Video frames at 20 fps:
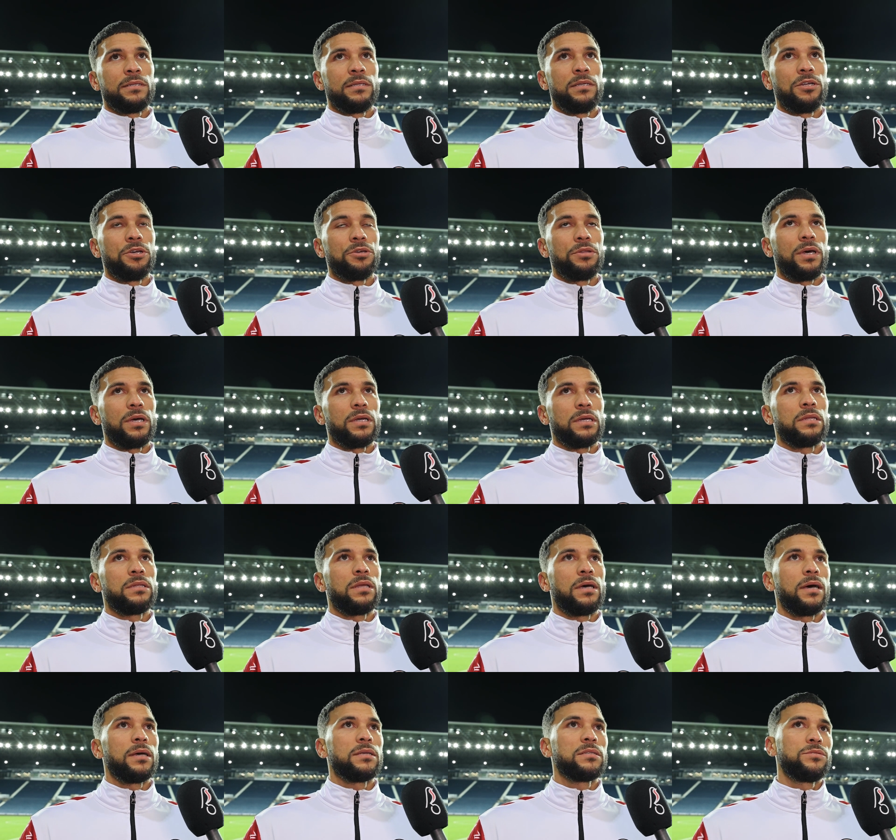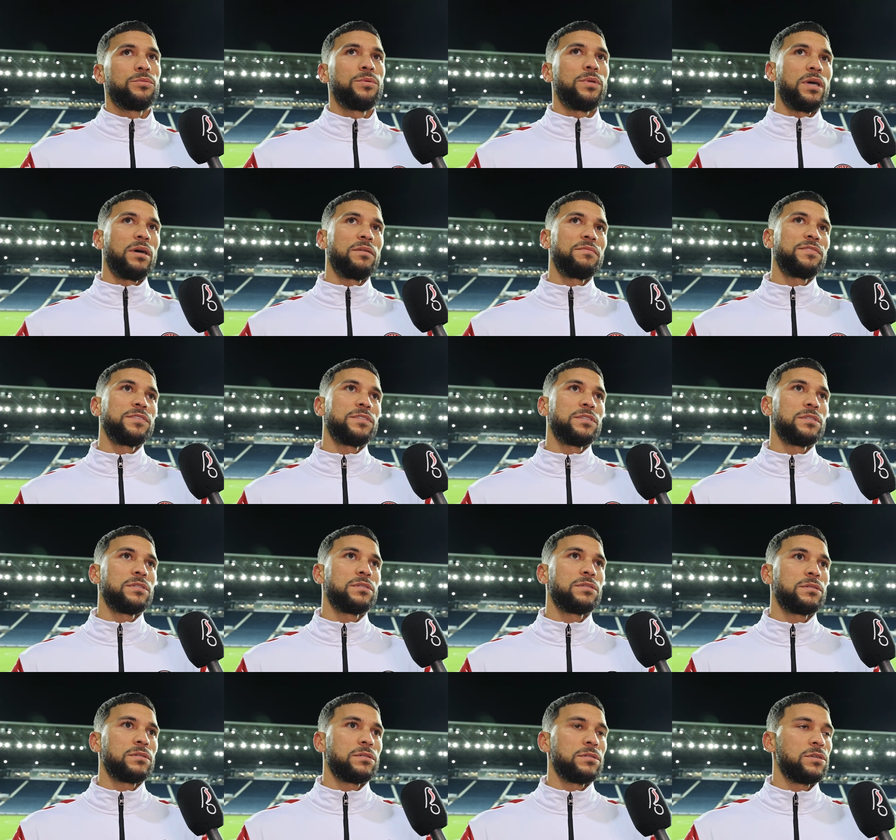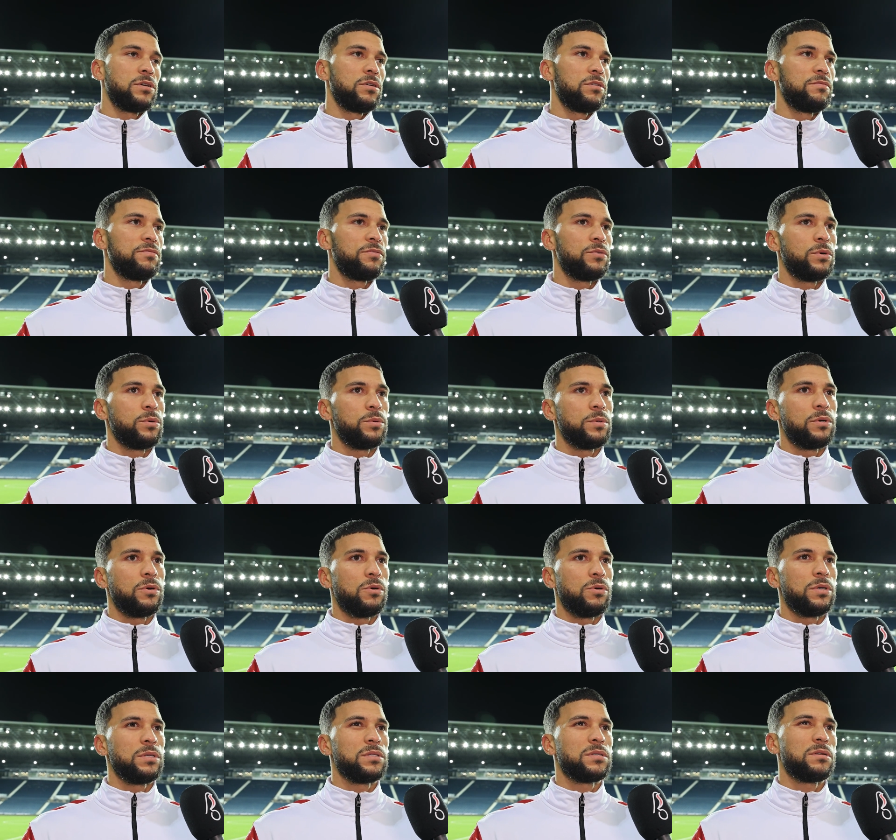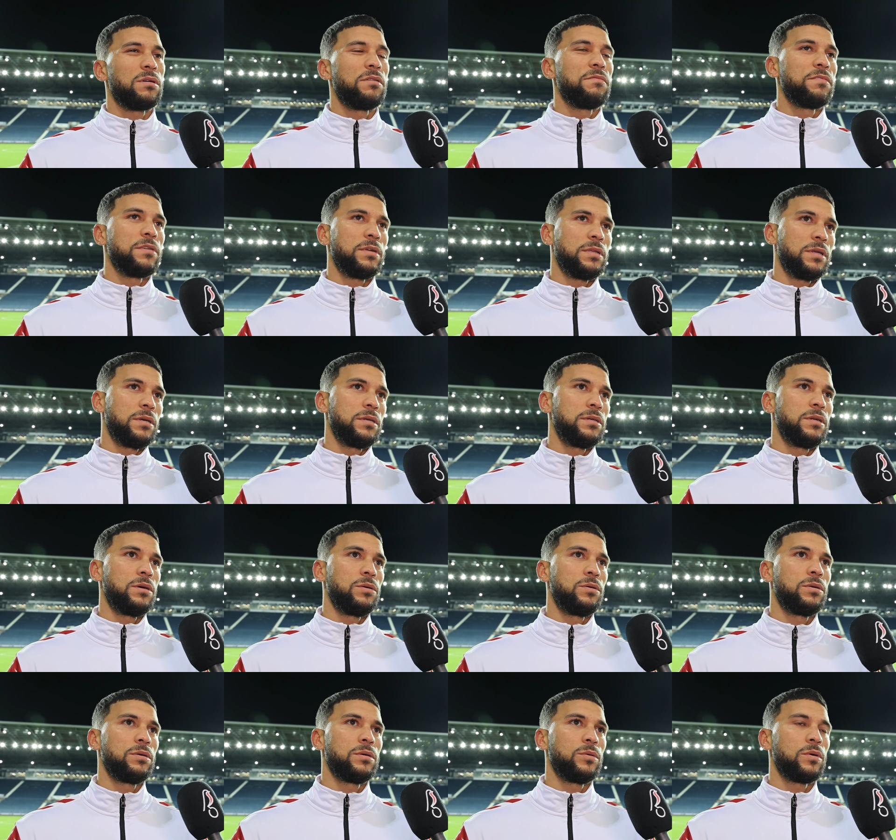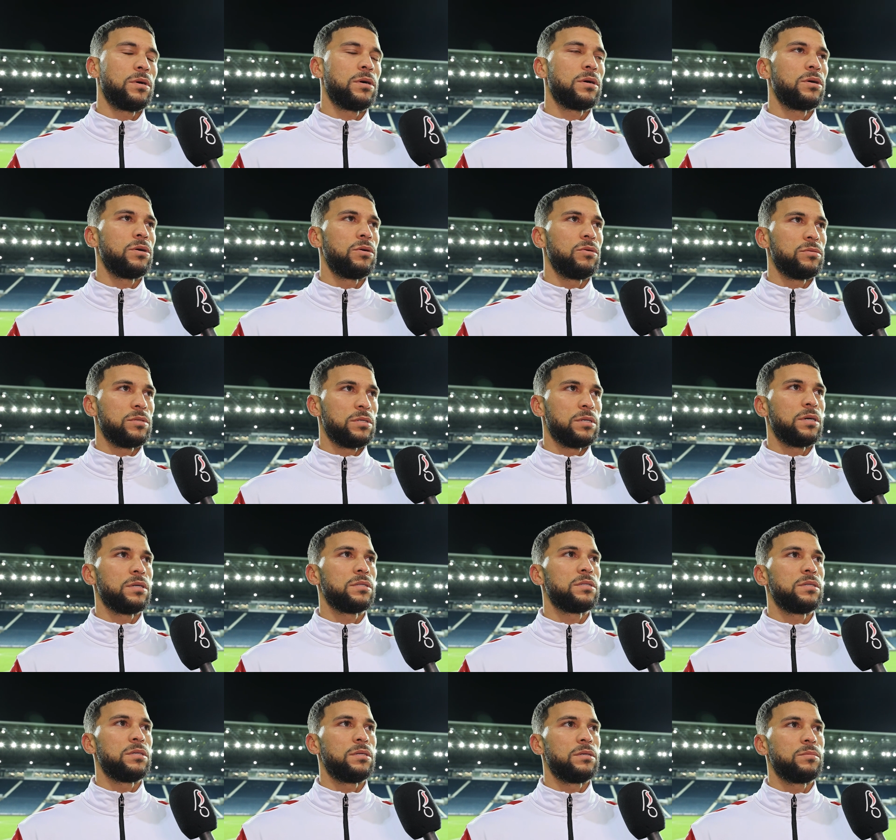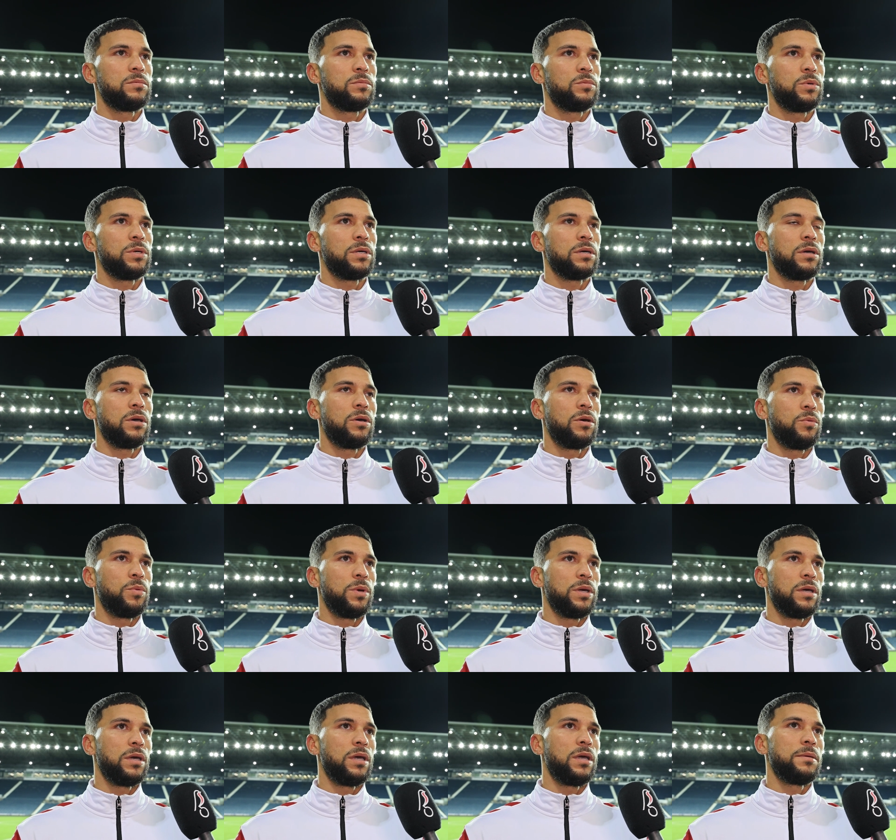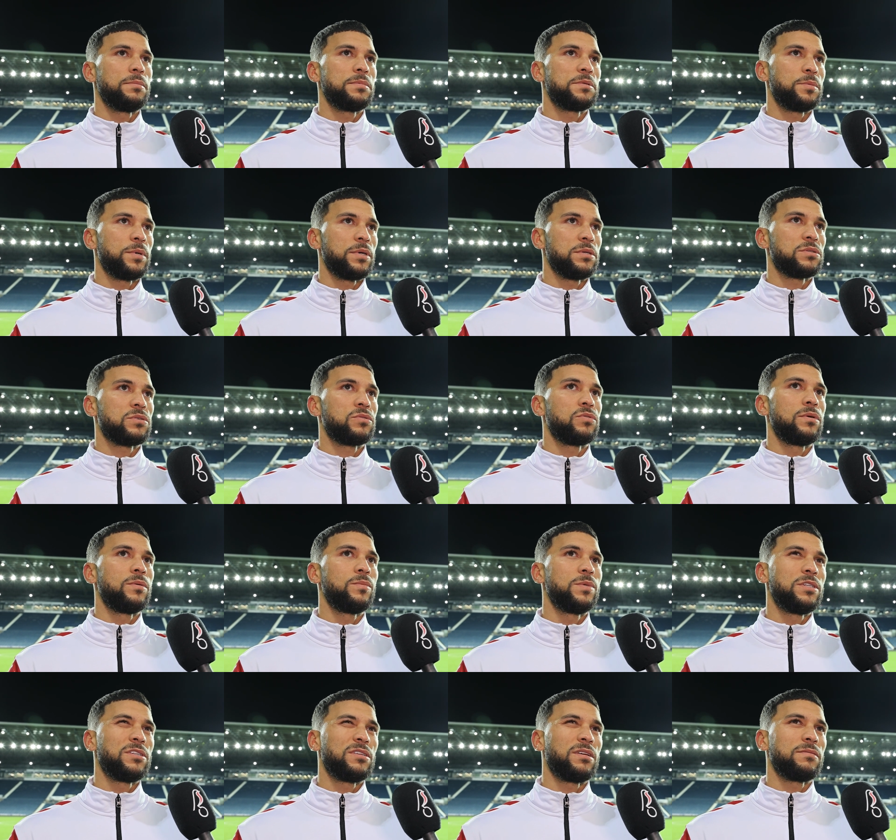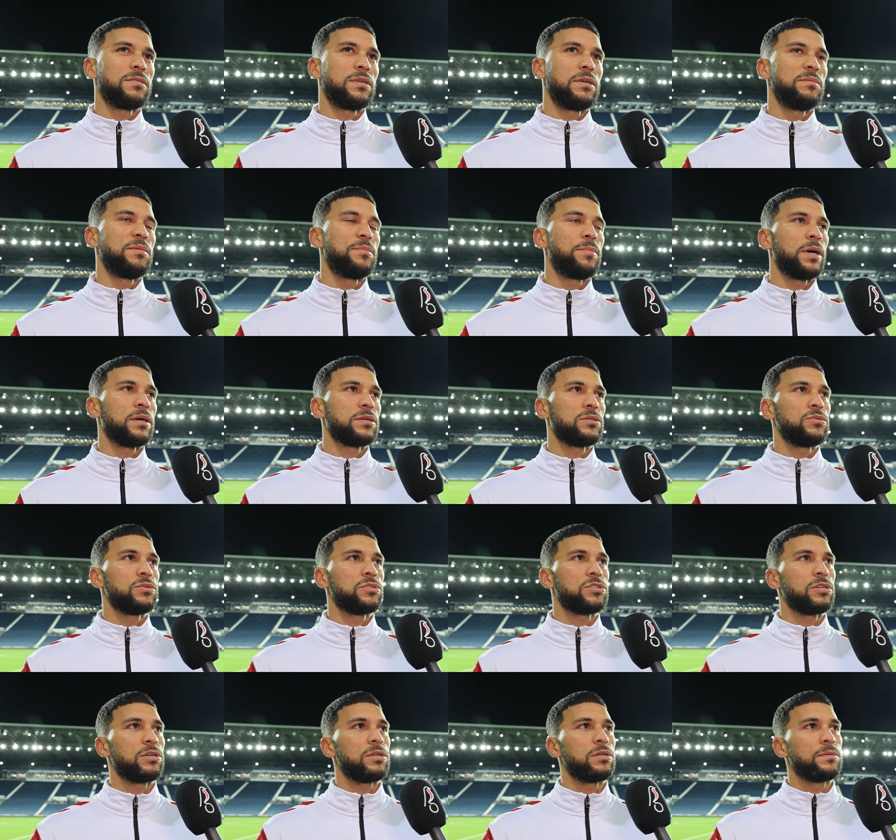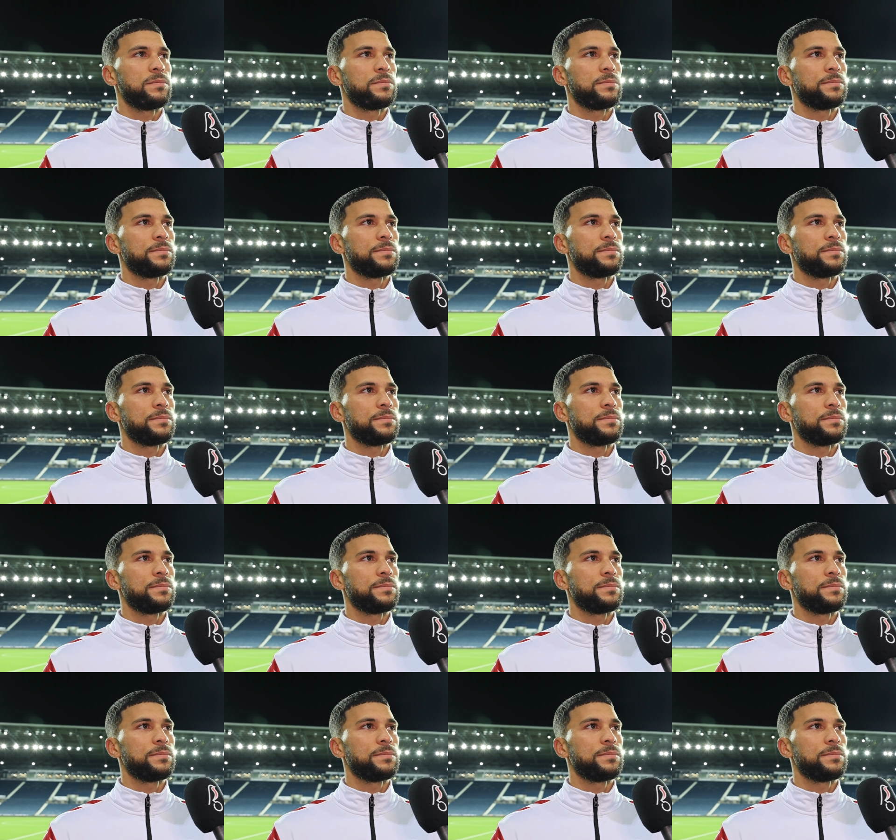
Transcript: that has to be the emphasis, because going forward we're always confident that we've got goals in our team. We can go and win games by scoring. We just have to keep the back door shut.